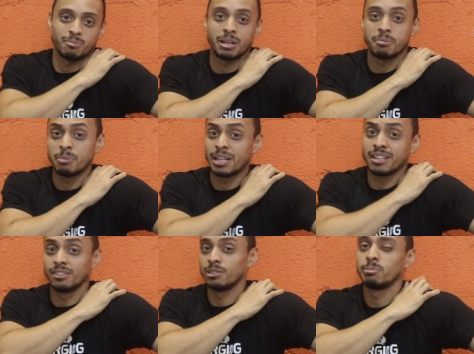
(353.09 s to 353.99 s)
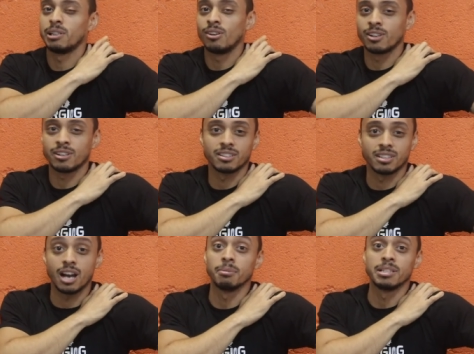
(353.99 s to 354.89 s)
Maybe make it a little bit harder,
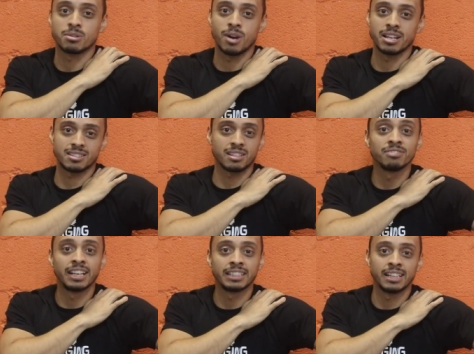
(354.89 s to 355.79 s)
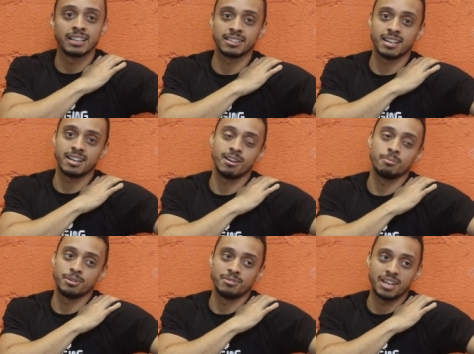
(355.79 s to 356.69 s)
goblet squats, stuff like that to kind of
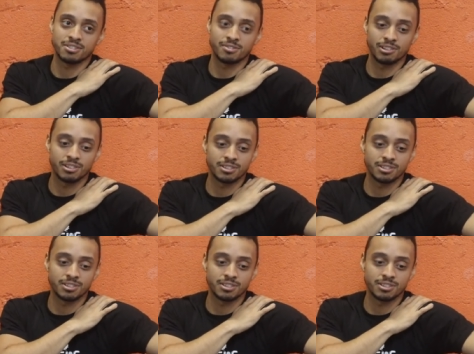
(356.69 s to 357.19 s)
help you advance further.